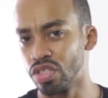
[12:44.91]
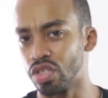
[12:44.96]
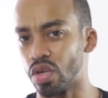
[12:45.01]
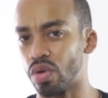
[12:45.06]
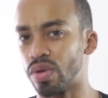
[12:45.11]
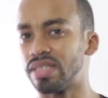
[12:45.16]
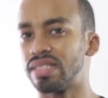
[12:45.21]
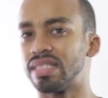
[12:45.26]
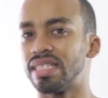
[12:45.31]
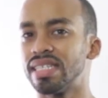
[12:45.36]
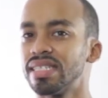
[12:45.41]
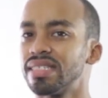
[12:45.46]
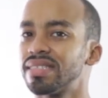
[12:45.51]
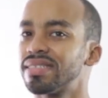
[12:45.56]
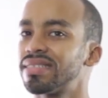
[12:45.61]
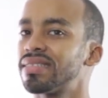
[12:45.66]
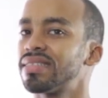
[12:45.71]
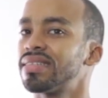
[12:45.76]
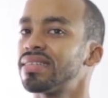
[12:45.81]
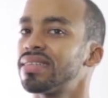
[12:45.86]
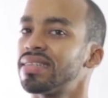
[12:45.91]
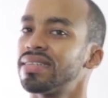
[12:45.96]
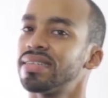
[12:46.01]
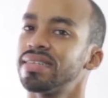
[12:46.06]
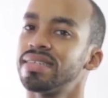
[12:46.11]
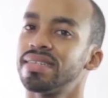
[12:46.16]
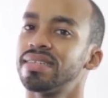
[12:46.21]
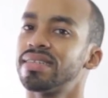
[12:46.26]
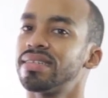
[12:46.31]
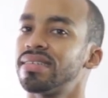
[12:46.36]
So it's
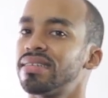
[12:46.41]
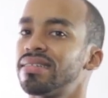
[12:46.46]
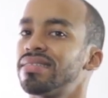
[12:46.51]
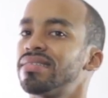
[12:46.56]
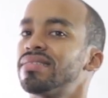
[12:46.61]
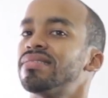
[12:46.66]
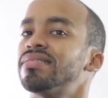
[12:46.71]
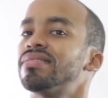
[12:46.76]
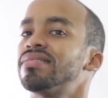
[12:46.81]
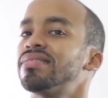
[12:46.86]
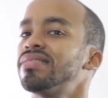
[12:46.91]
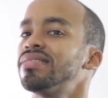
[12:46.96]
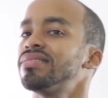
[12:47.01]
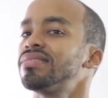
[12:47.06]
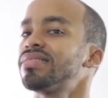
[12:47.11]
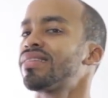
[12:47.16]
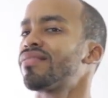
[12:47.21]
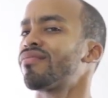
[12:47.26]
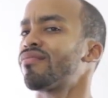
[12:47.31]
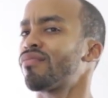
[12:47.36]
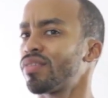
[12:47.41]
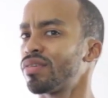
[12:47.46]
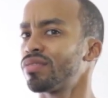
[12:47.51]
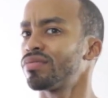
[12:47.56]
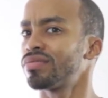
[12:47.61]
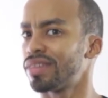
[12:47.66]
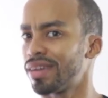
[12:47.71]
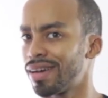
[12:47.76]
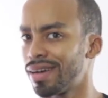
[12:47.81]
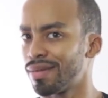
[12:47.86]
like
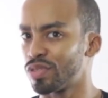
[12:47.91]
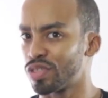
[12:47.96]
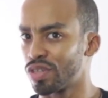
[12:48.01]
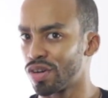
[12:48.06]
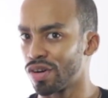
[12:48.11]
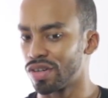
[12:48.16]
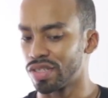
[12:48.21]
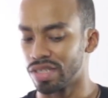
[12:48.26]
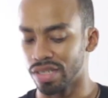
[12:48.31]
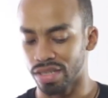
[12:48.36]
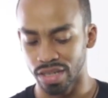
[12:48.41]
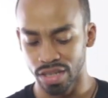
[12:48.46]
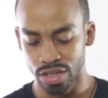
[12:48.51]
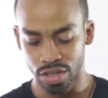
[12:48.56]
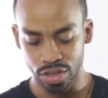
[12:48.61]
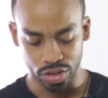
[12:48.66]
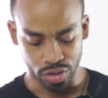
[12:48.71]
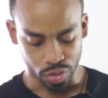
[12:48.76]
real-time charging.